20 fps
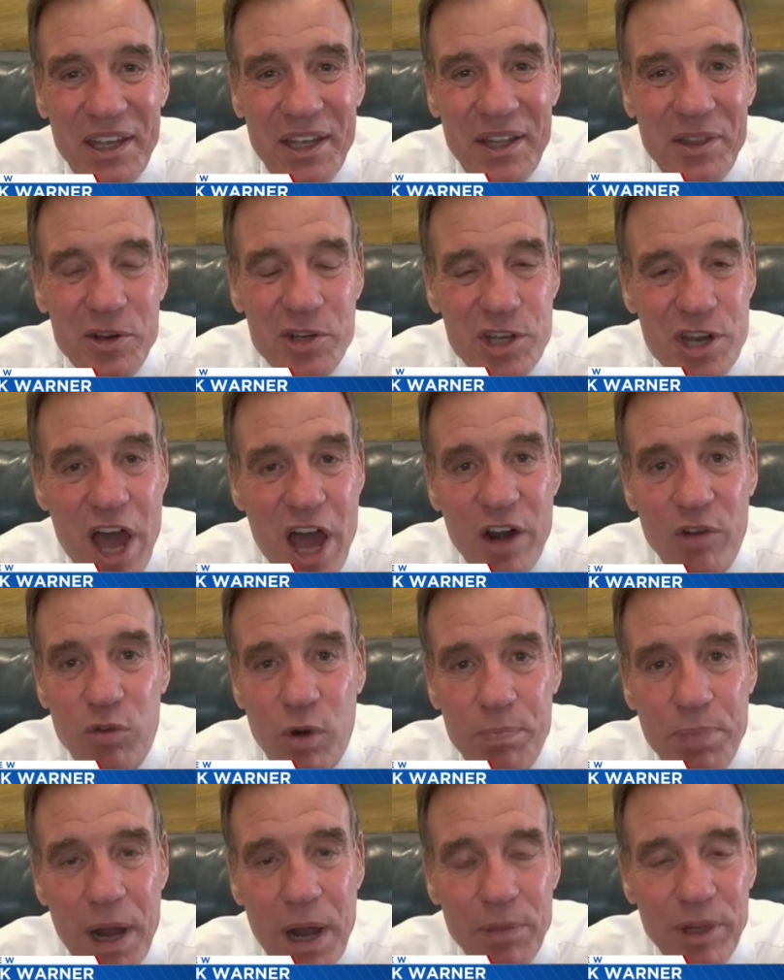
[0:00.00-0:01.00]
there's not a
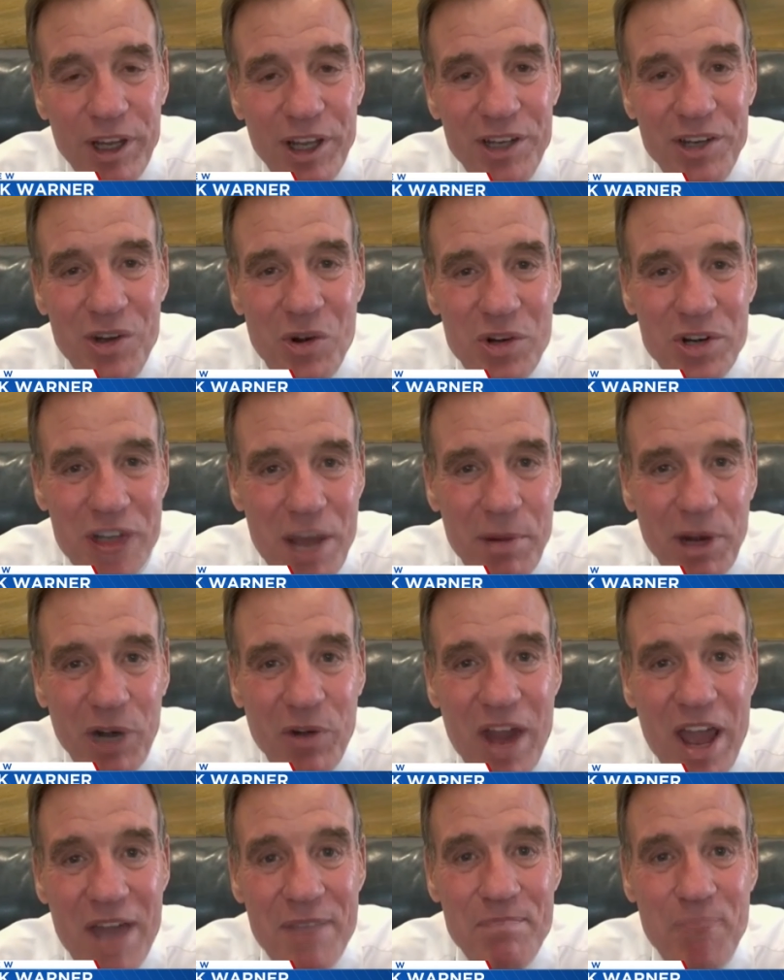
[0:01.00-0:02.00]
Republican or
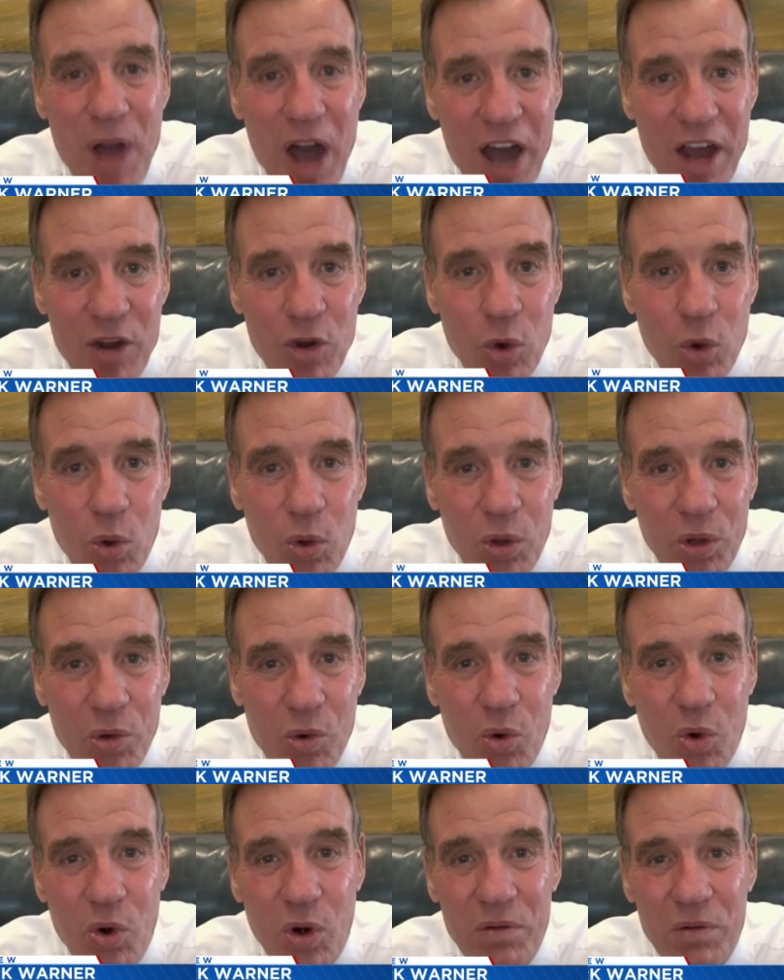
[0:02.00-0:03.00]
Democrat pothole
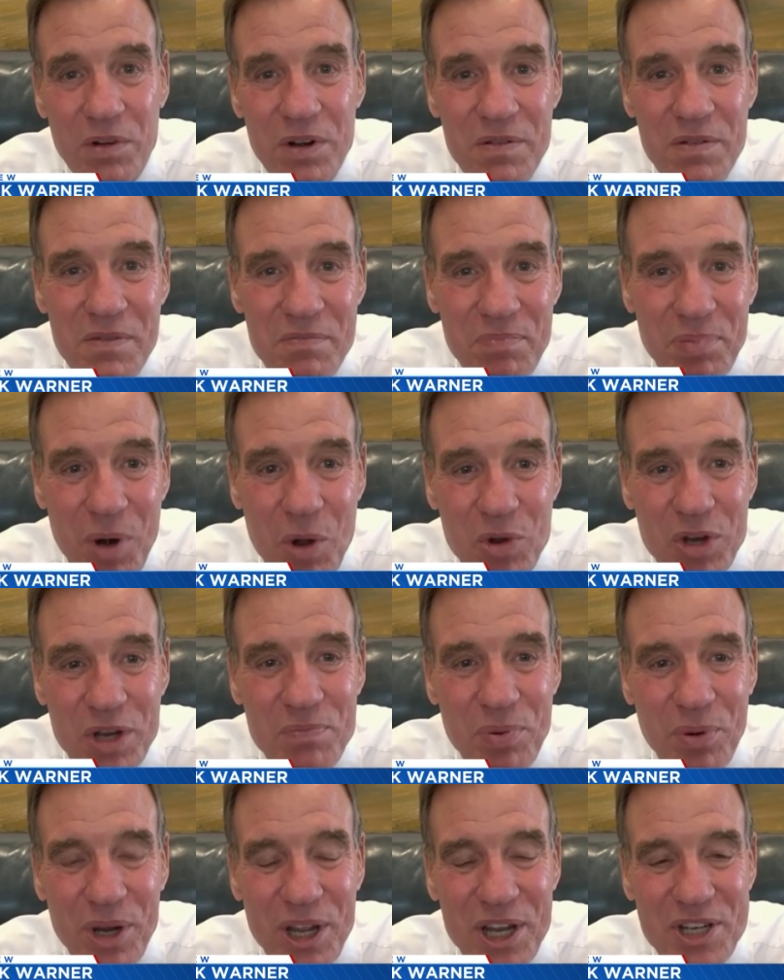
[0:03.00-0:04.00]
or broken
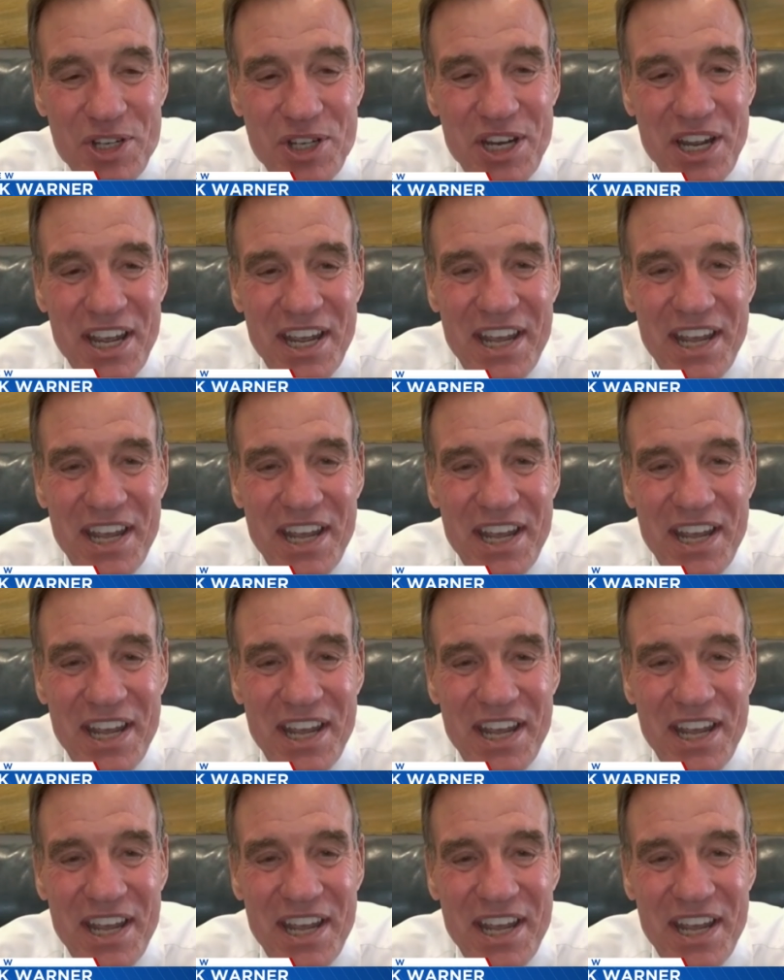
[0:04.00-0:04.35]
bridge.